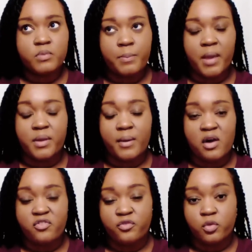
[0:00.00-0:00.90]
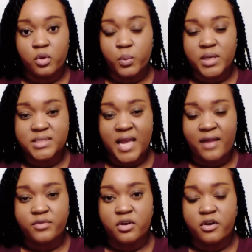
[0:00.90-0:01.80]
Maybe about 4 weeks
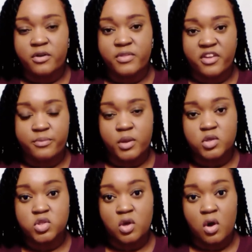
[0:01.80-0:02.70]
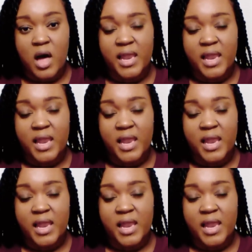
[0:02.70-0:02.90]
after they've been installed,